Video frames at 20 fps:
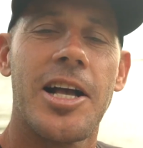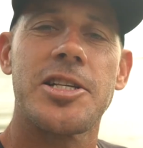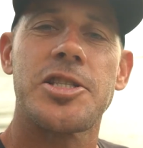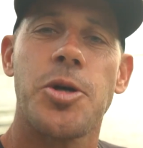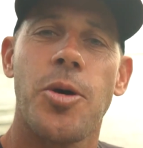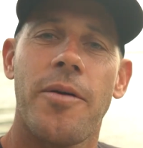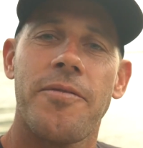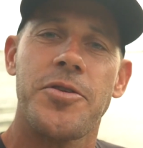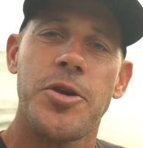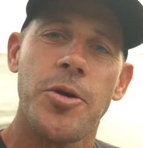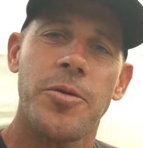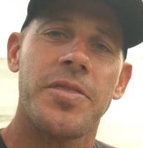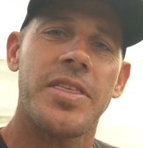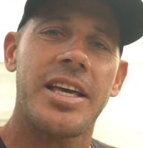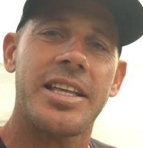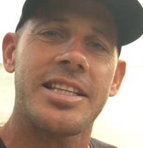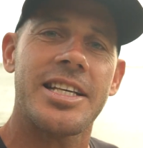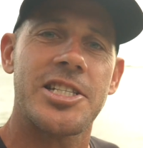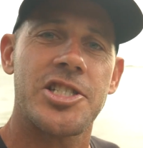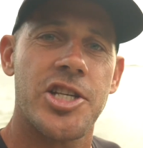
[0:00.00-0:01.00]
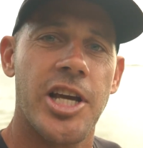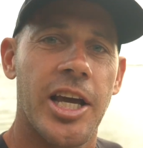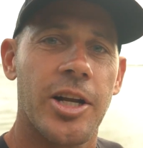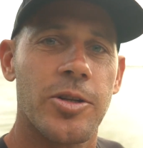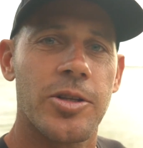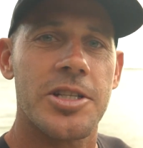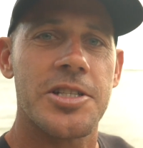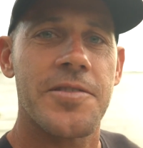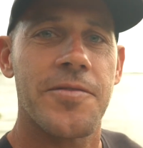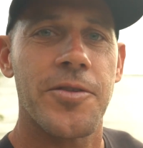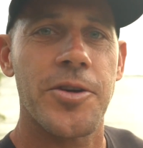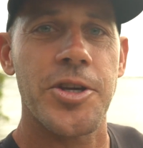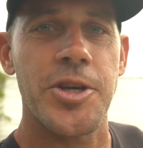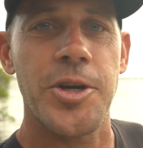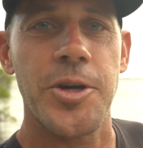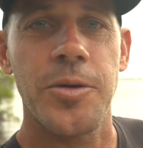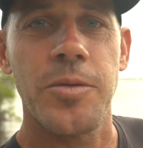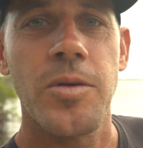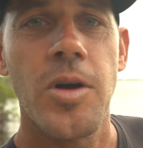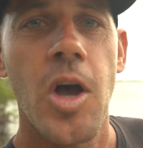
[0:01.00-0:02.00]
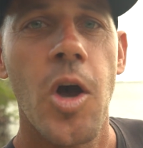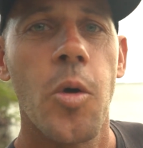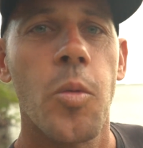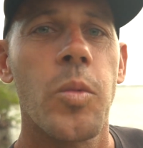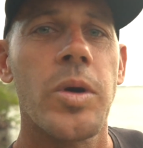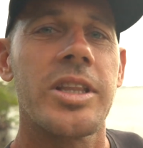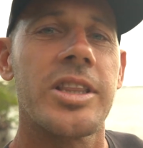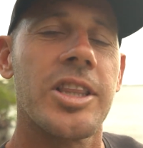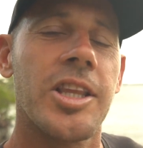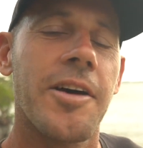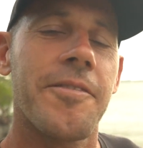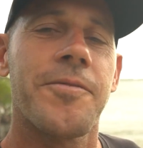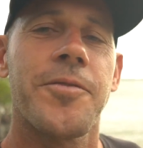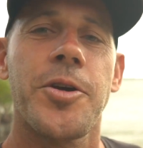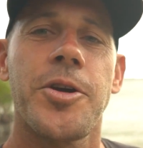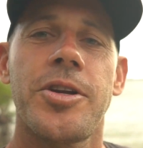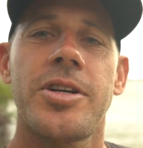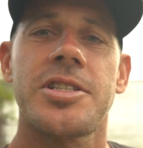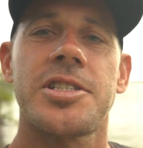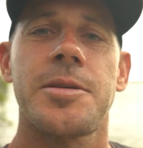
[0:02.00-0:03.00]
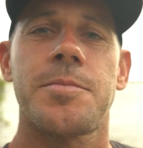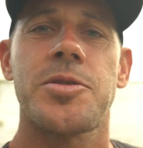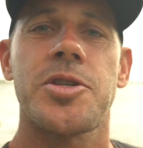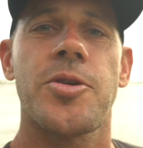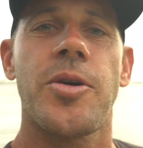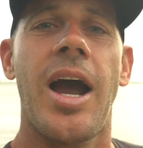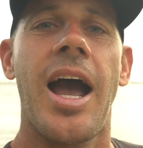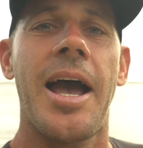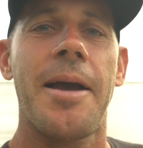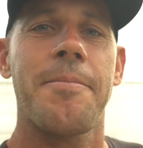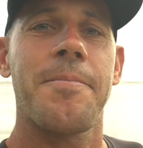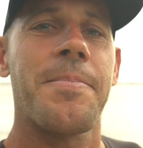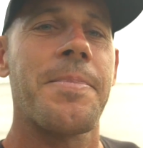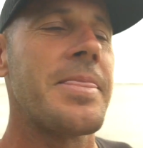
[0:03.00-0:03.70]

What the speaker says: So if you think this channel is for you, we'd love for you to subscribe,